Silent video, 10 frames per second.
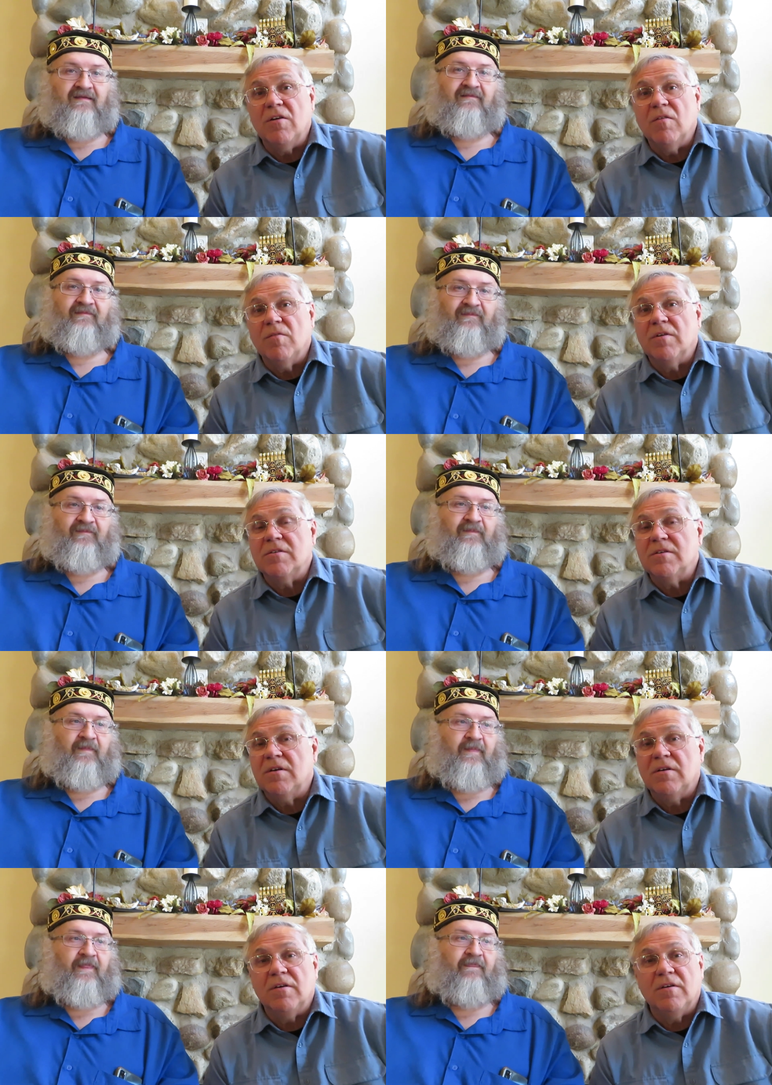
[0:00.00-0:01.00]
Speaker 1: in your
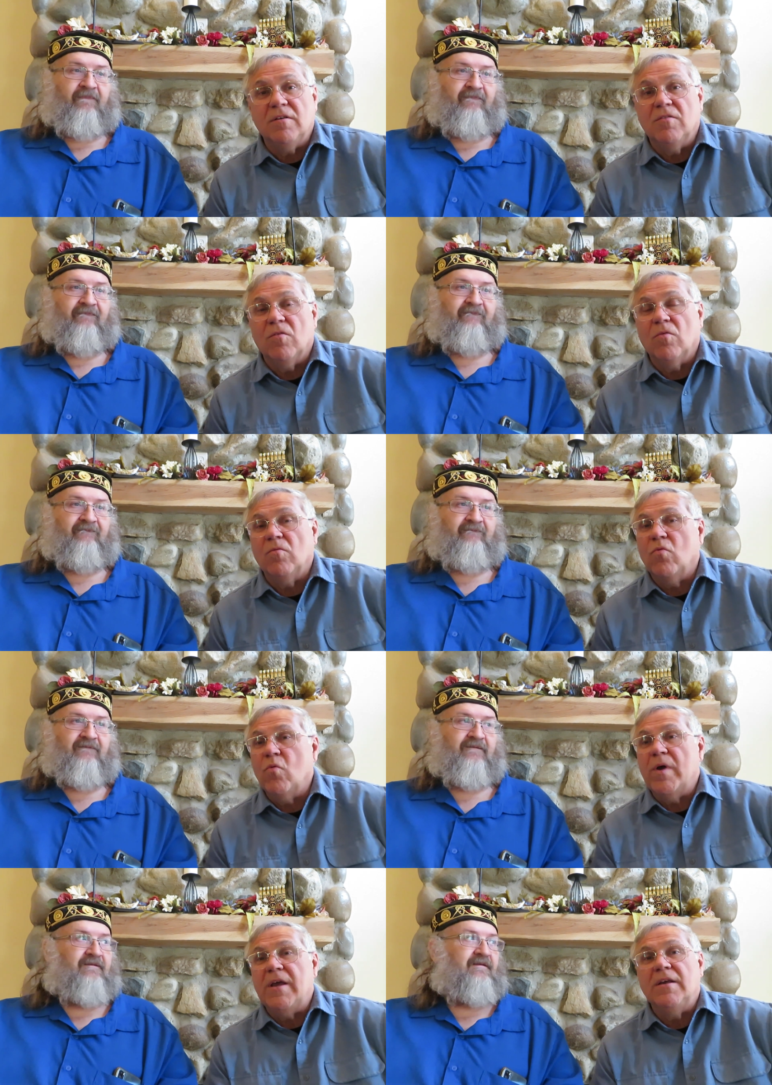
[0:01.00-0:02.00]
your
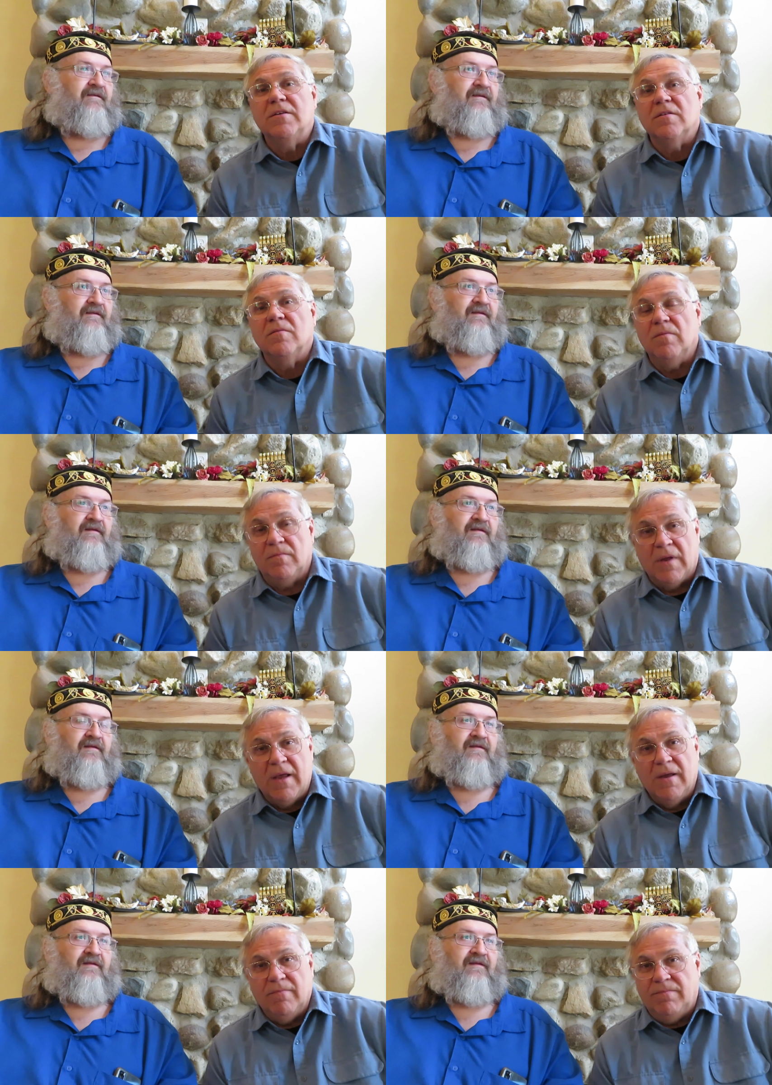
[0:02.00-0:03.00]
way to
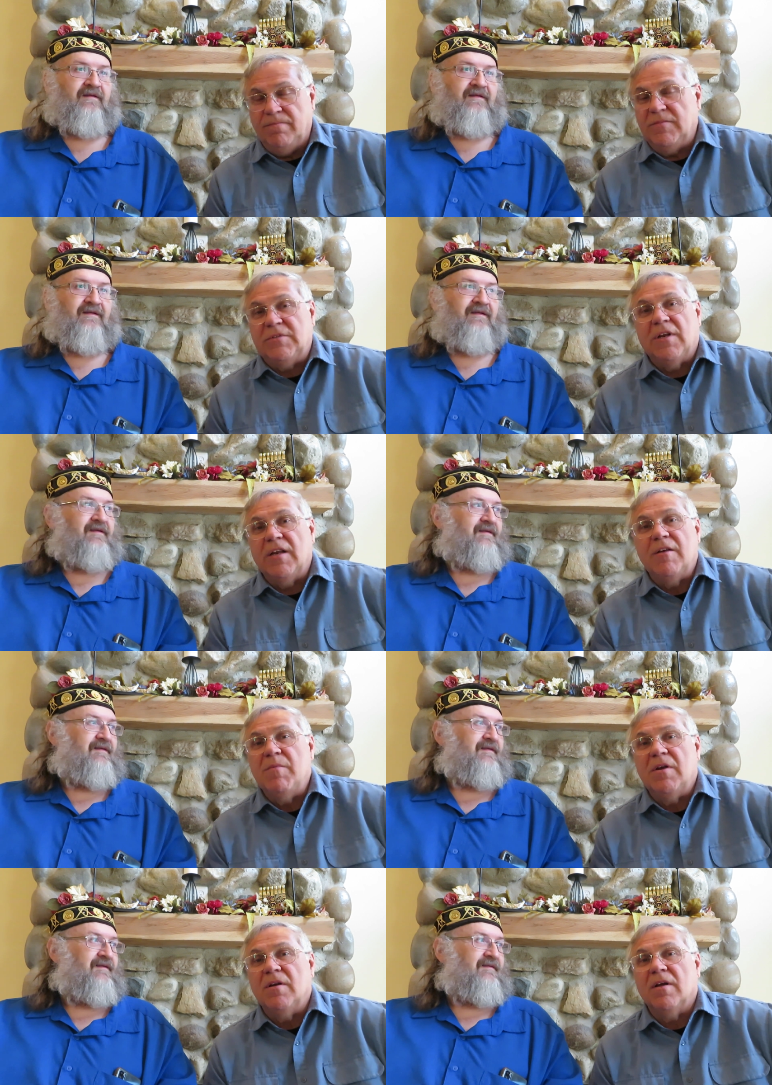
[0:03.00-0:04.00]
to lead
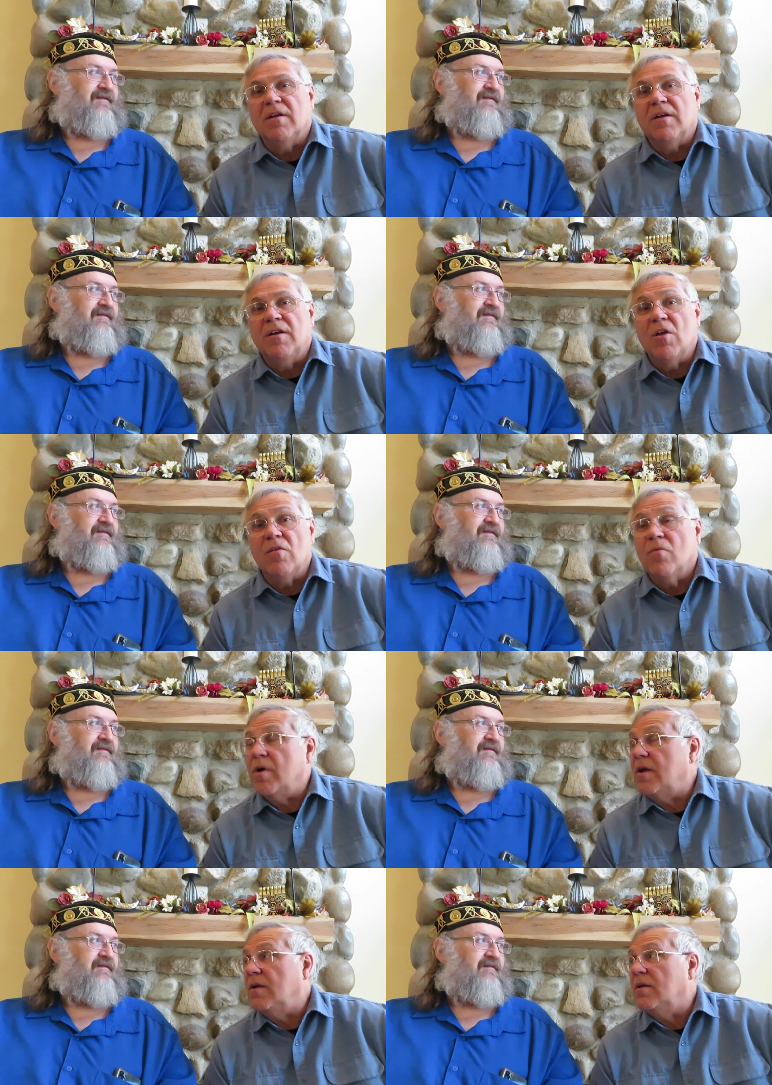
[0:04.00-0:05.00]
me in a, another
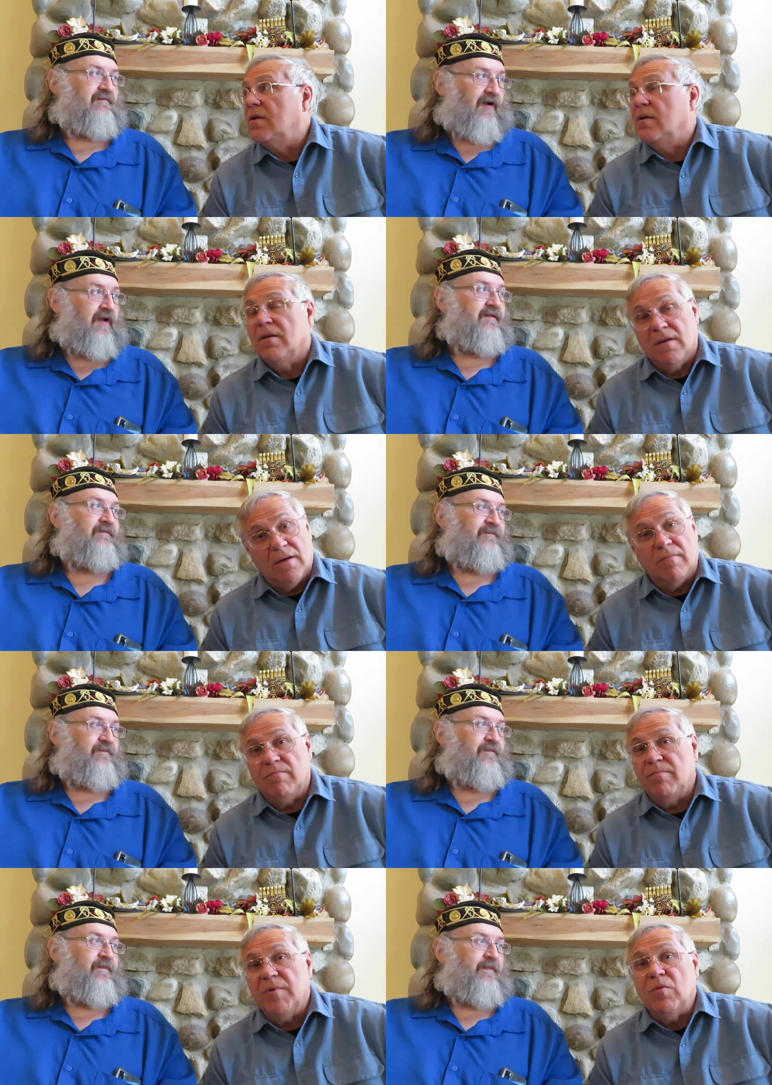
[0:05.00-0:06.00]
way,
Speaker 2: right?
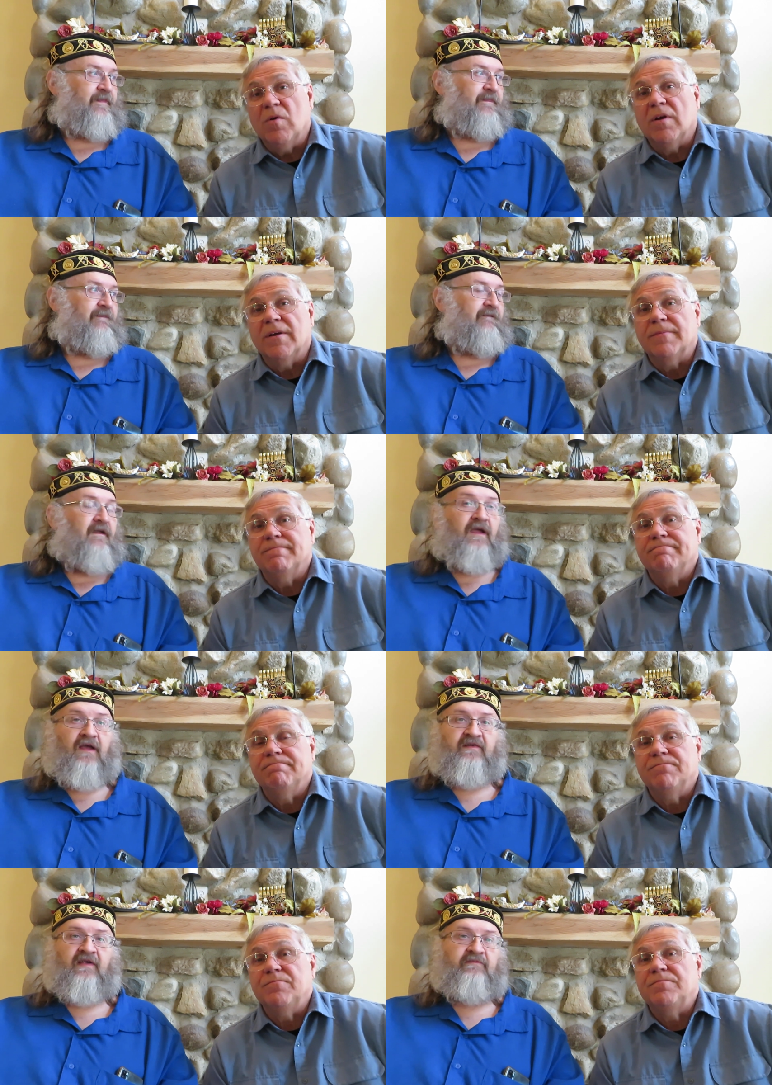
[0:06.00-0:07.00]
Be willing.
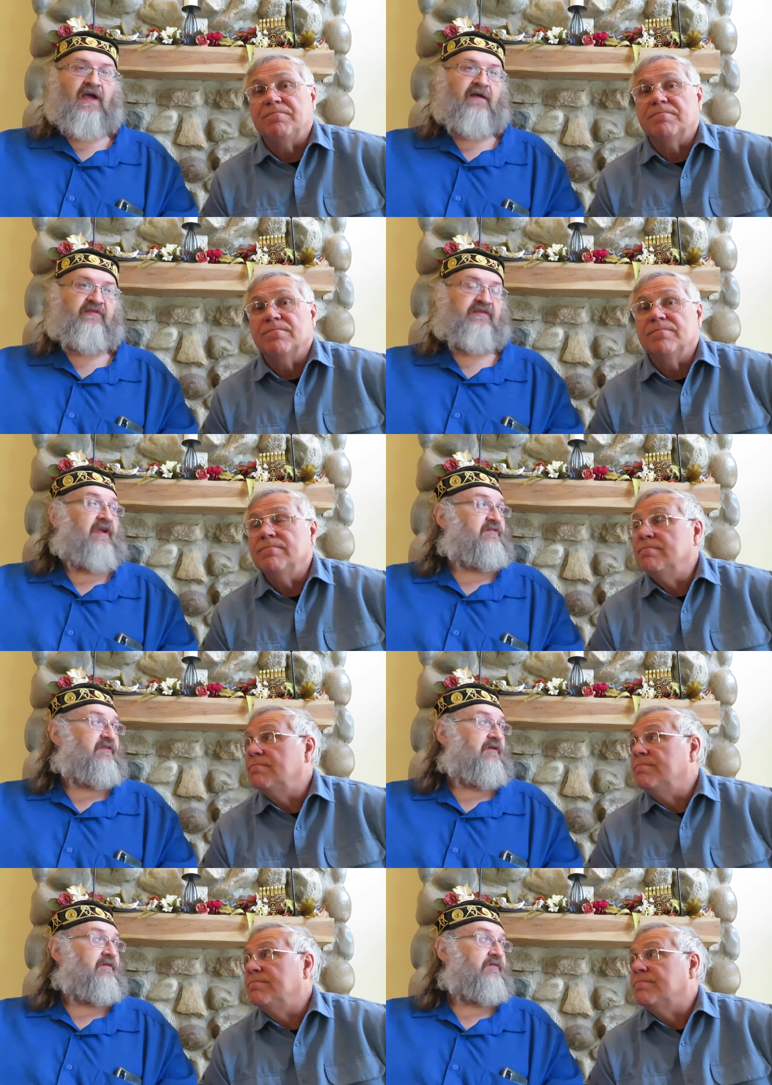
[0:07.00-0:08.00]
And sometimes it
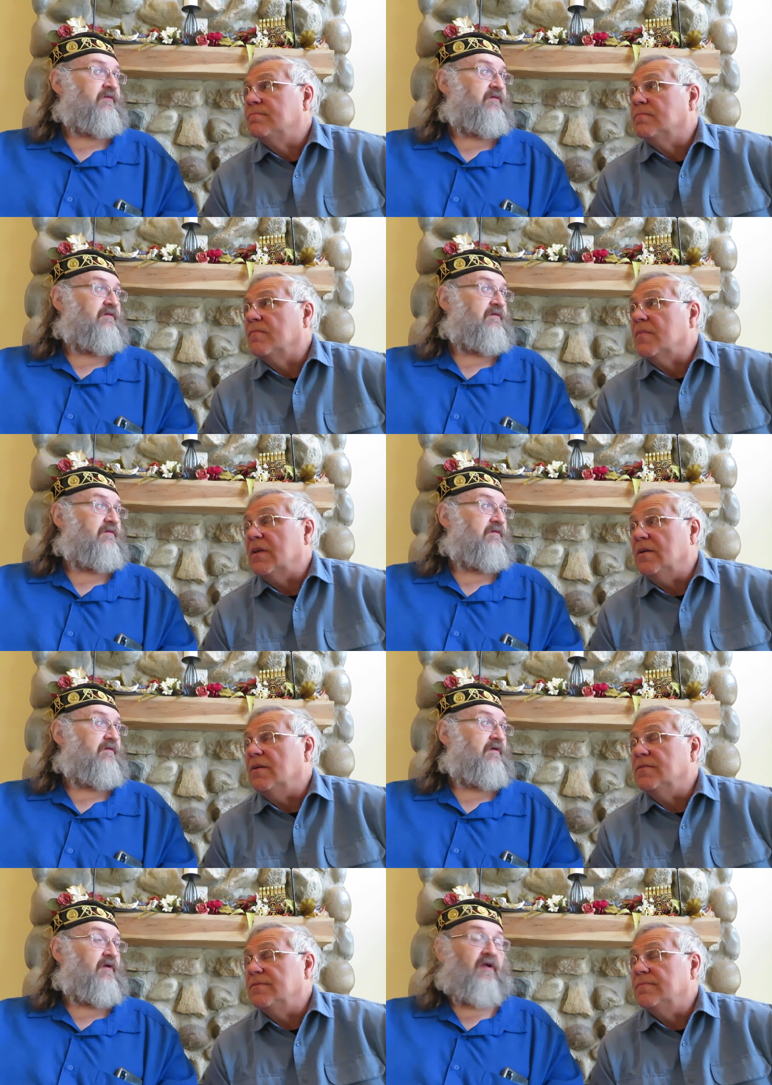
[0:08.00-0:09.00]
takes years. It
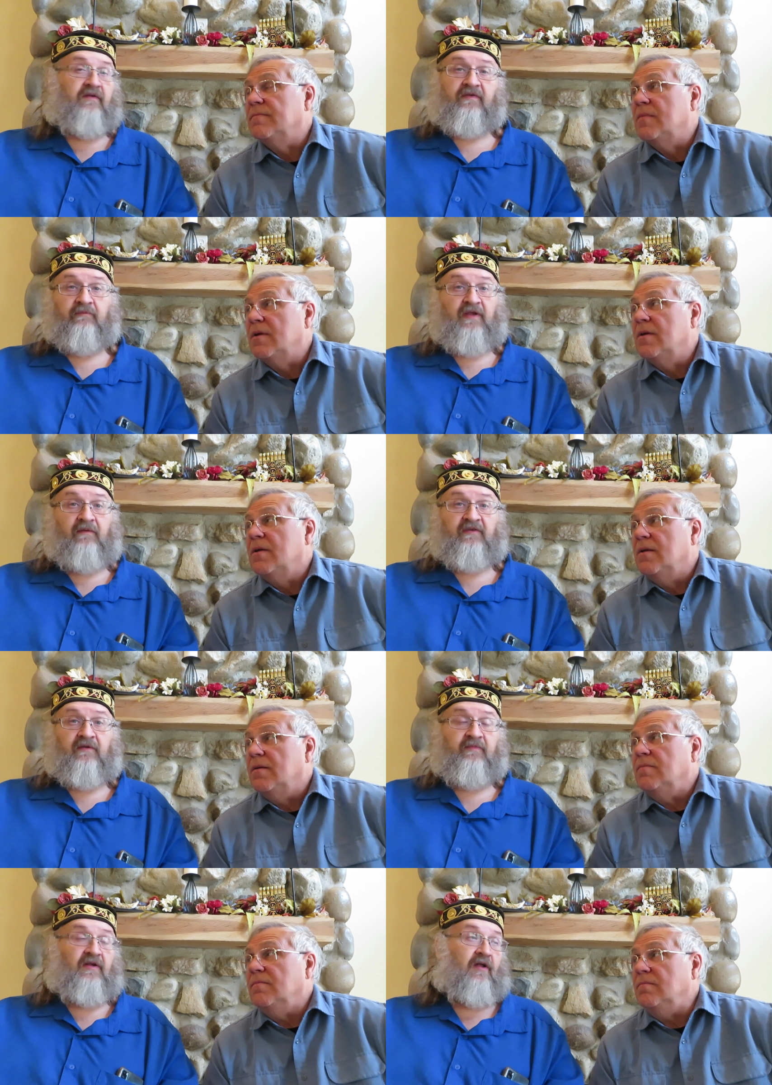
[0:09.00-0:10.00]
does. It sometimes
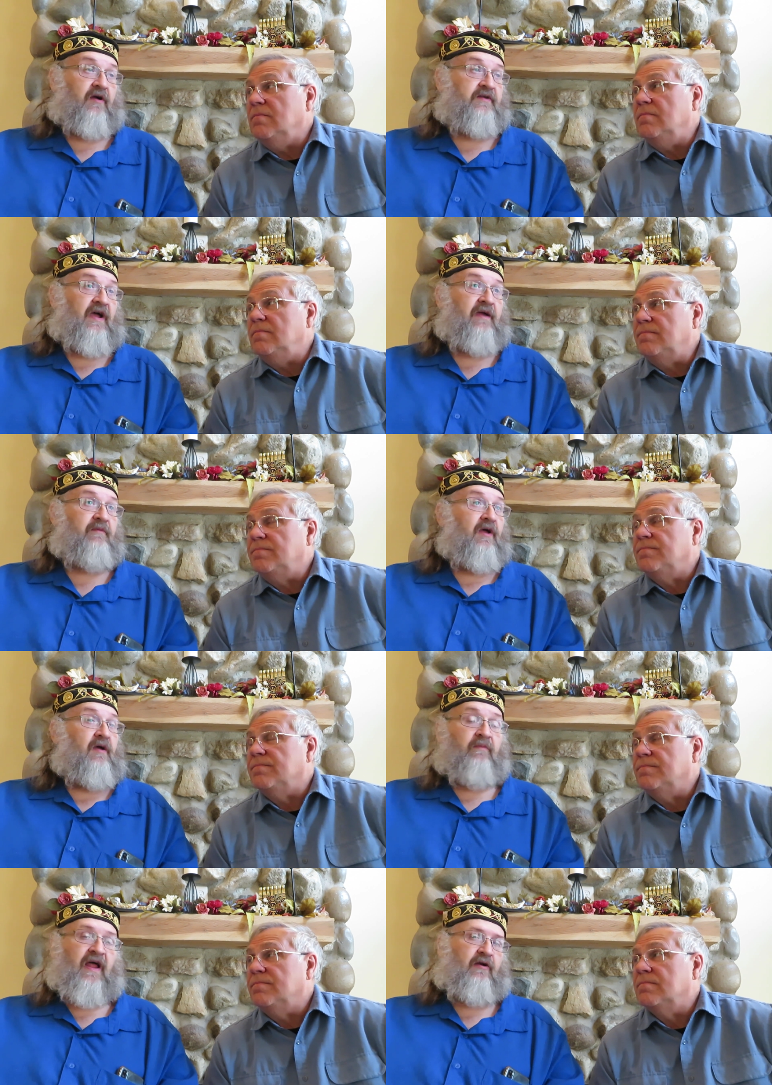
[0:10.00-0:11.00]
it can be a long time,
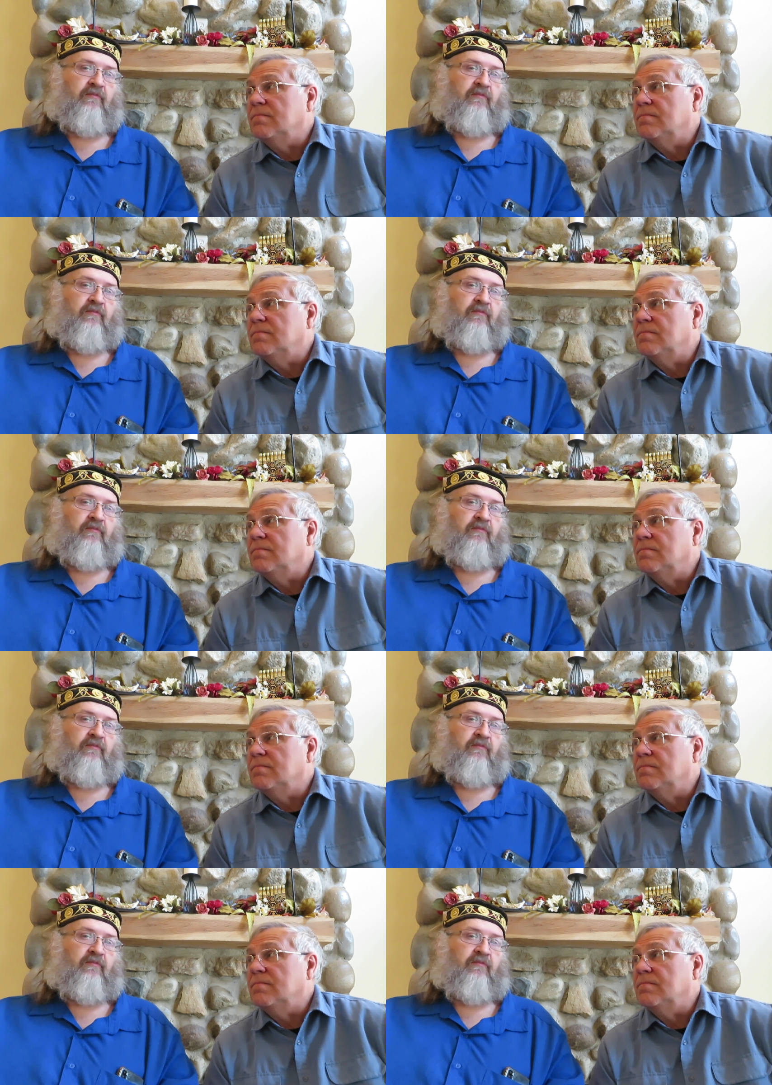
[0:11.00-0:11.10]
mm-hmm. but I